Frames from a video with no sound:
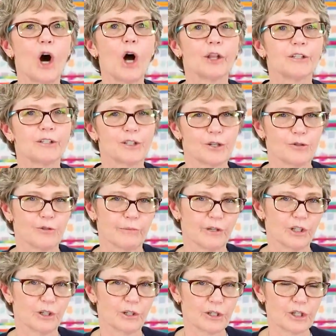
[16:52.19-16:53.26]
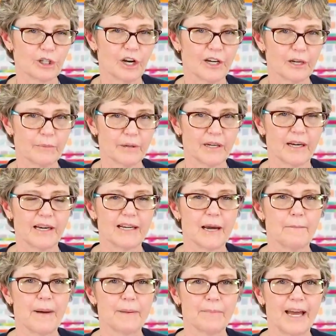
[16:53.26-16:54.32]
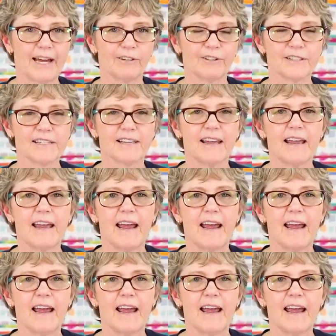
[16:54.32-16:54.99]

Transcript: all the distributors started picking up my patterns,